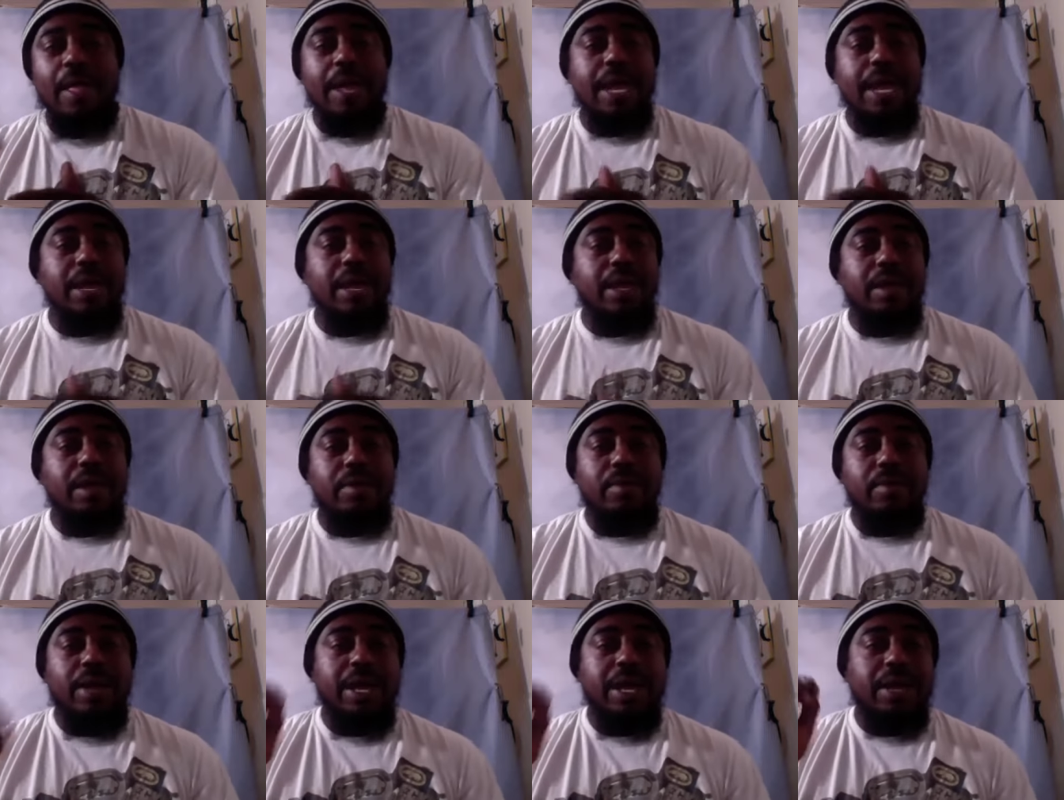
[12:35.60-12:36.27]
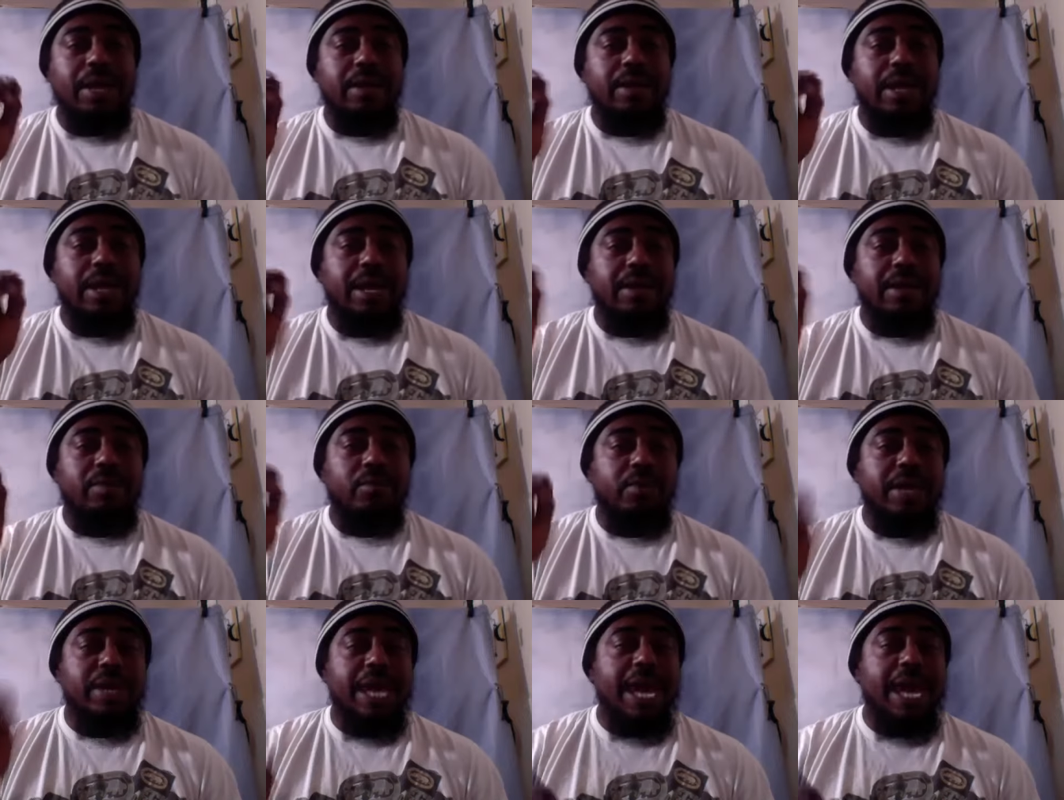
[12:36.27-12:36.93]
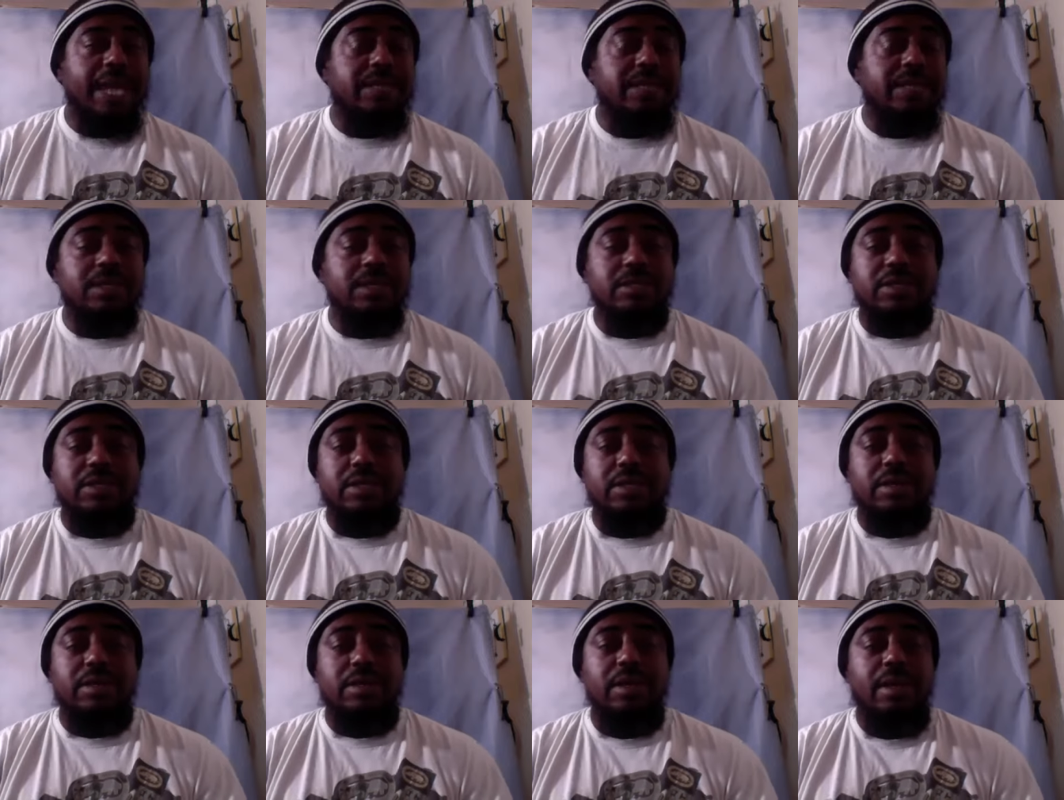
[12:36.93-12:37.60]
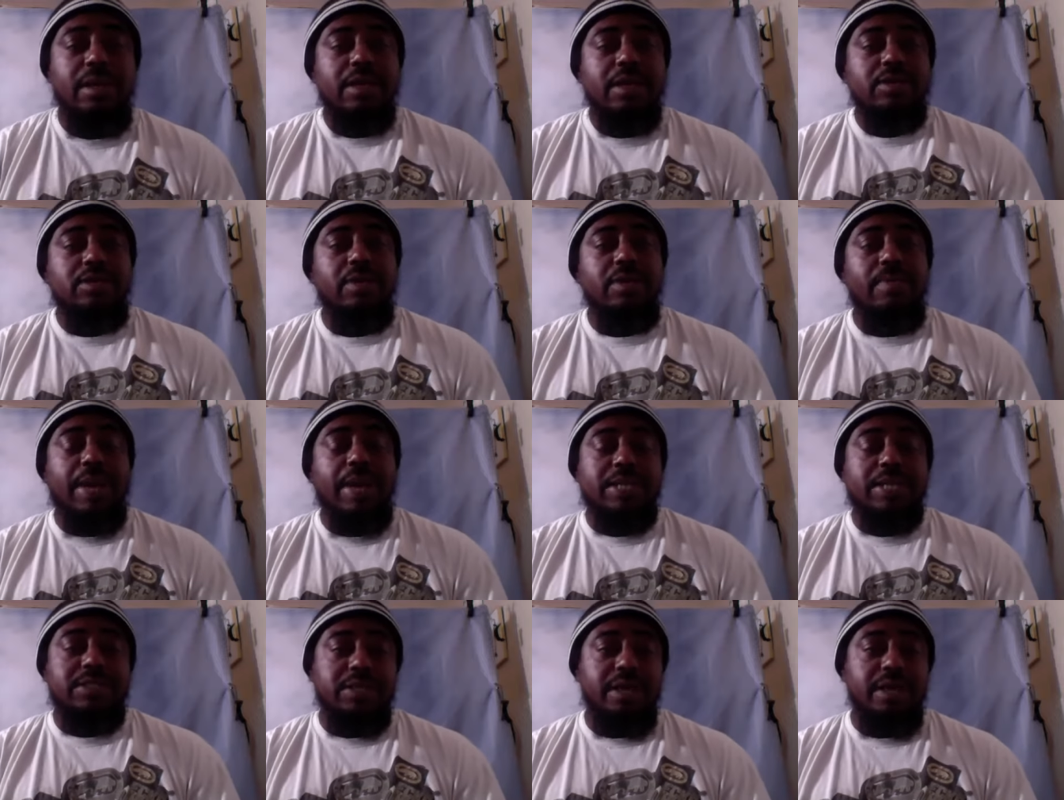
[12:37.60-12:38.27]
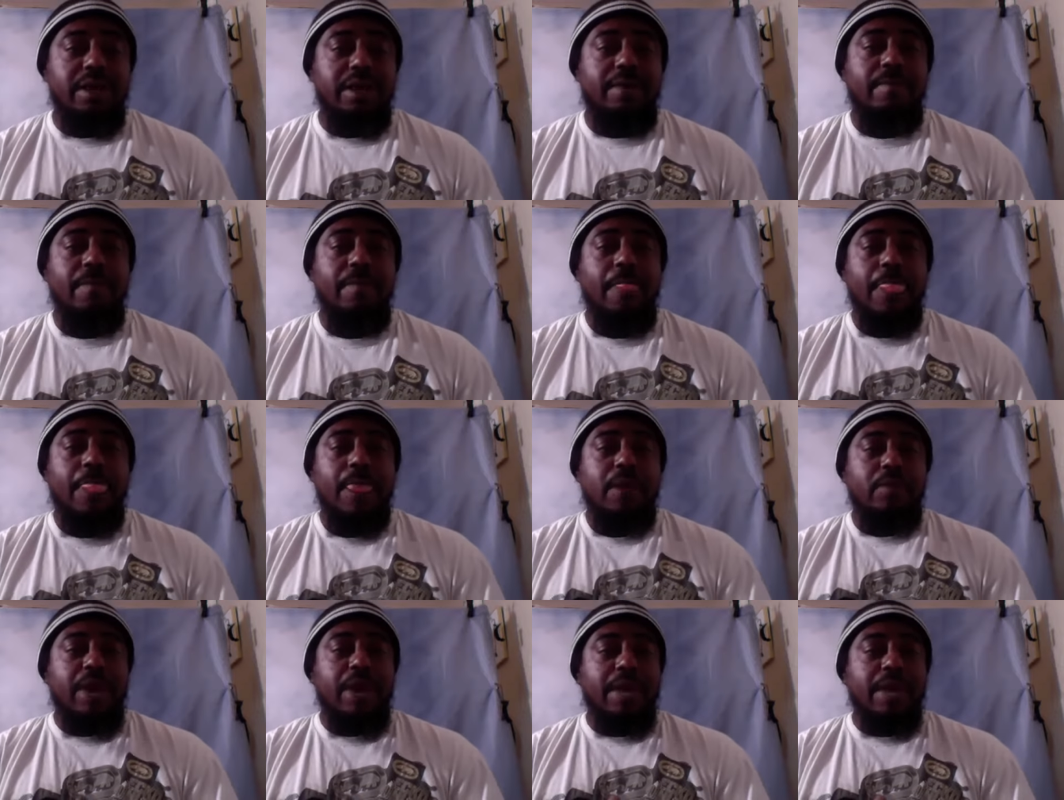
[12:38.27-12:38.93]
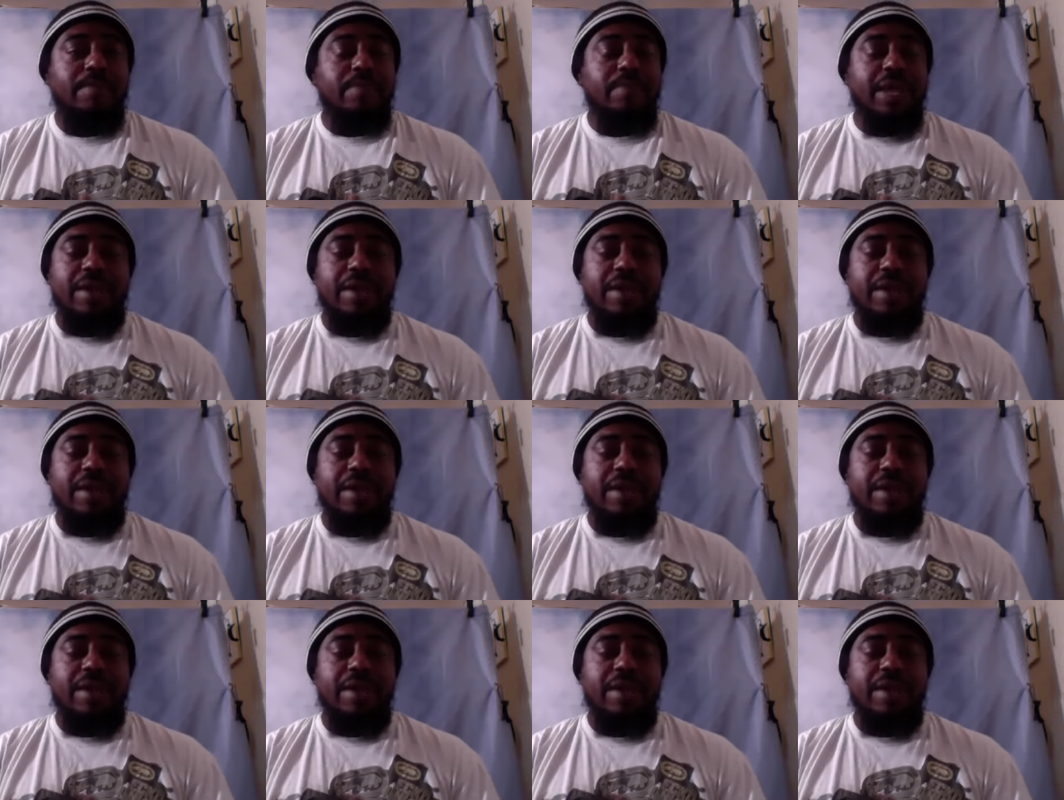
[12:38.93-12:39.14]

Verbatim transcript: and and and, and reacting to to my stuff, right?